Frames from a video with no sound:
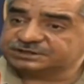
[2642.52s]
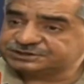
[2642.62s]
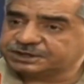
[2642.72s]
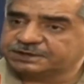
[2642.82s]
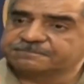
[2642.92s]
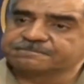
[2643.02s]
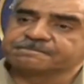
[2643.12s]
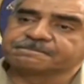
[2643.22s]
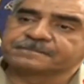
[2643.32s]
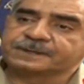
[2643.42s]
Russia.
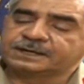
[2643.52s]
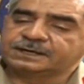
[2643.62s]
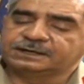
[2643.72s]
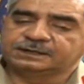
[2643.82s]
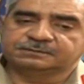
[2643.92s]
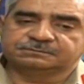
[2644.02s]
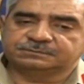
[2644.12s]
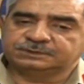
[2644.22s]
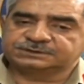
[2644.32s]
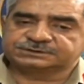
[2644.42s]

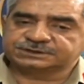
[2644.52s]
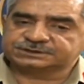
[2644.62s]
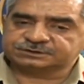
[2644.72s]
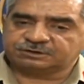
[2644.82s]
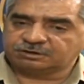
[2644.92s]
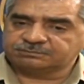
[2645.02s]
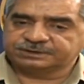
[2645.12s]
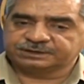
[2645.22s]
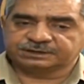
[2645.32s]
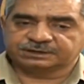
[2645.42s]
It's all
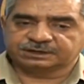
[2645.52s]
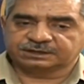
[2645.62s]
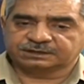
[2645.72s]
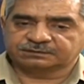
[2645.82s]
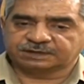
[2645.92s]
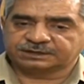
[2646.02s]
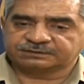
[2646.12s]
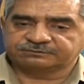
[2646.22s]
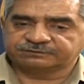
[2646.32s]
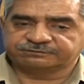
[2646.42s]
been. I
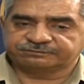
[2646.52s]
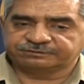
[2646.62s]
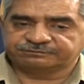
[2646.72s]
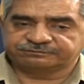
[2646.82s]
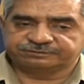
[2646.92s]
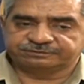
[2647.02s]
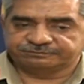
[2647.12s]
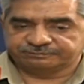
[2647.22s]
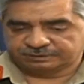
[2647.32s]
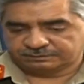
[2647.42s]
think
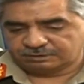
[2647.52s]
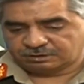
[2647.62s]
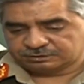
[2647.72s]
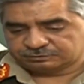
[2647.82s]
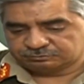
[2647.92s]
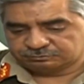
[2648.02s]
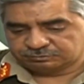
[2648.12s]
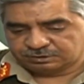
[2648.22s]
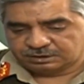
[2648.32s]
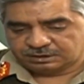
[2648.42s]
we've gone
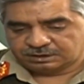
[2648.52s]
to.